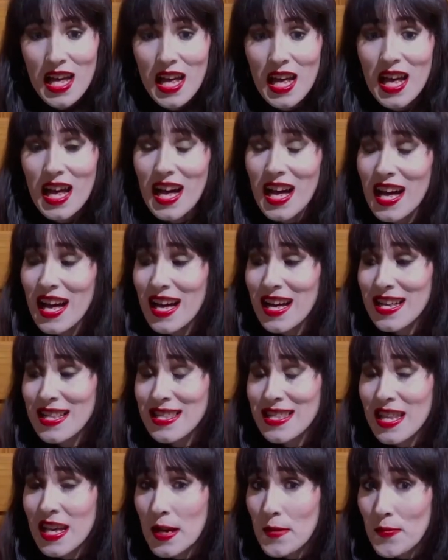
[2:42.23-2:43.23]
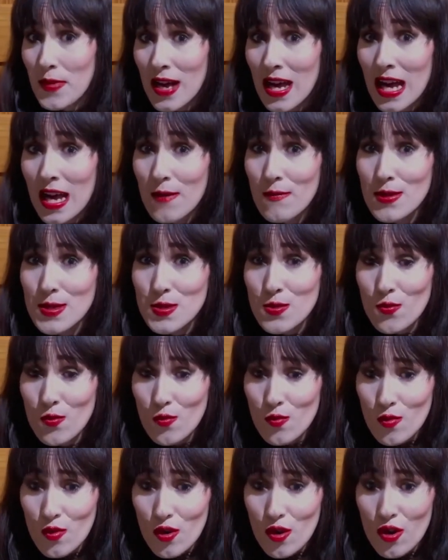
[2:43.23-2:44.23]
And their parents
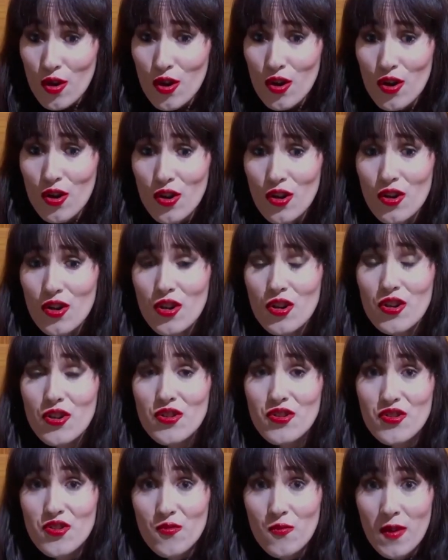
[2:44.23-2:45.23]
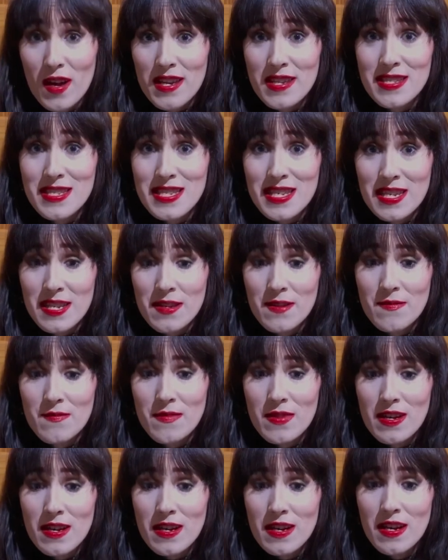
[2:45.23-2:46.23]
were Duran Tim
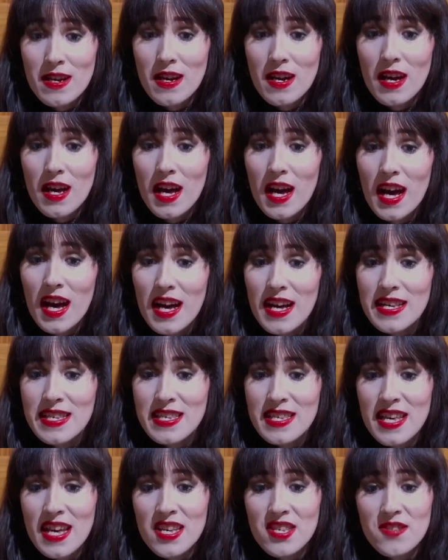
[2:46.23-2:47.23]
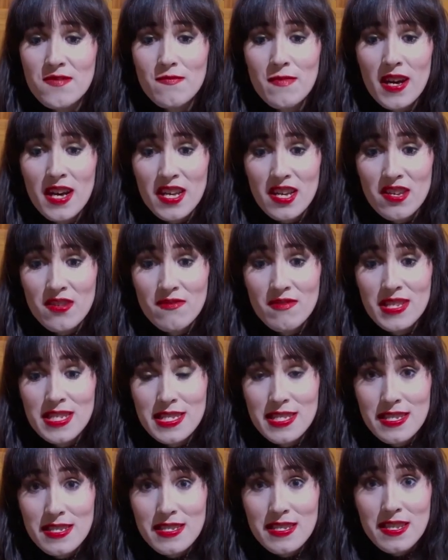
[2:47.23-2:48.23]
and Gesche Margarita
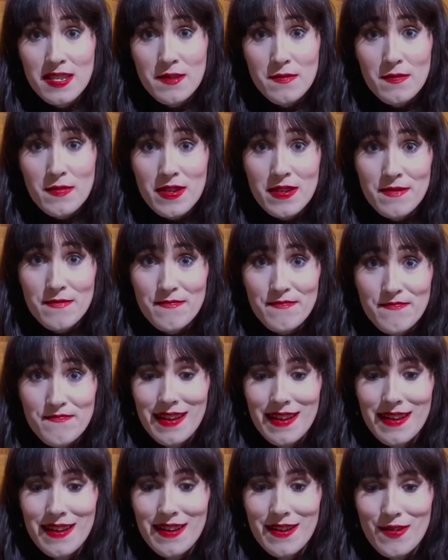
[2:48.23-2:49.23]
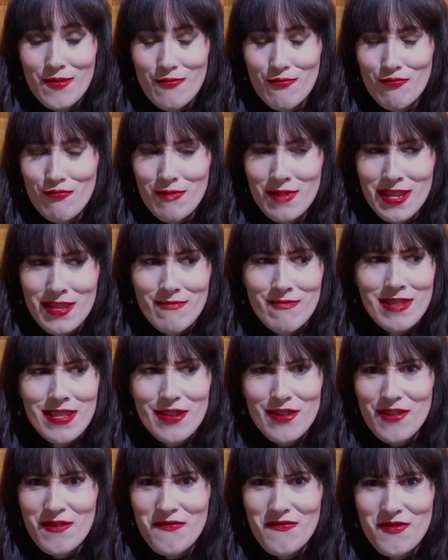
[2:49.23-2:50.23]
Timm. Really, really
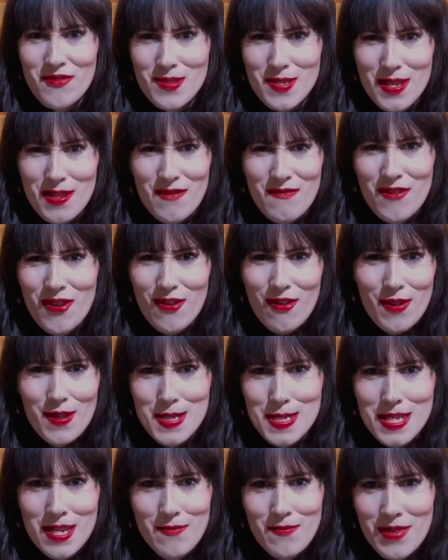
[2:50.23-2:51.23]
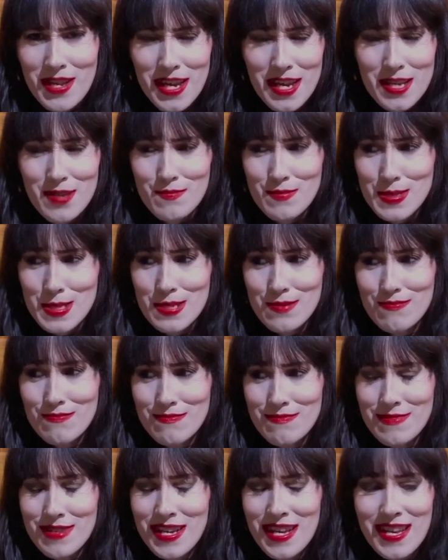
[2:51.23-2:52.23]
confused that they've all got the same names.
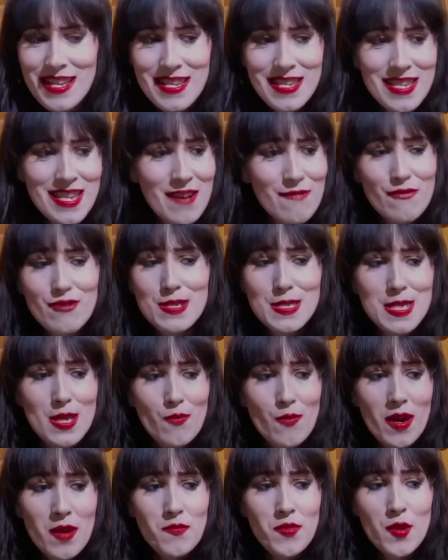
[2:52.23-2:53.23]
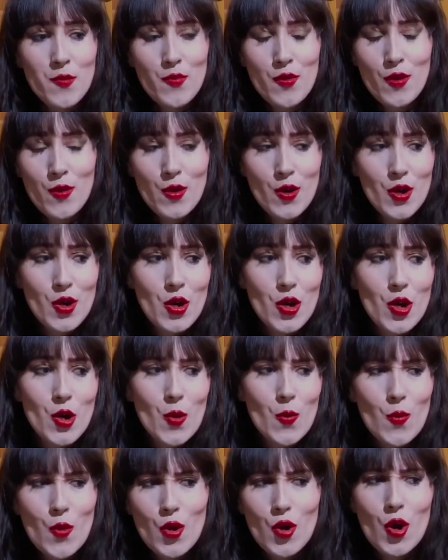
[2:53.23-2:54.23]
I never understand why people
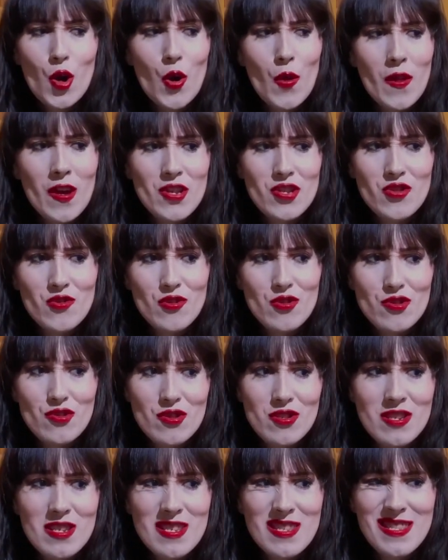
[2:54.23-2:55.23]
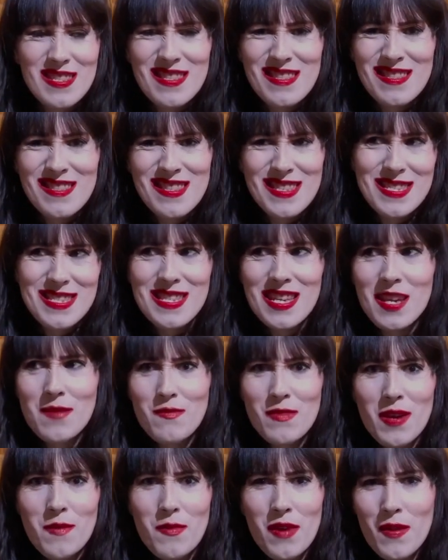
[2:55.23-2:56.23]
will call their children the same
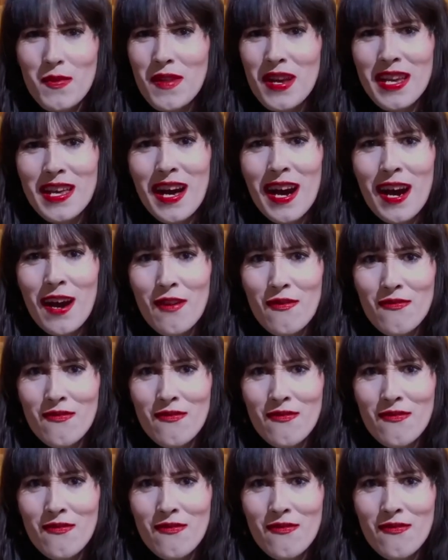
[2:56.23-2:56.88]
name that they have.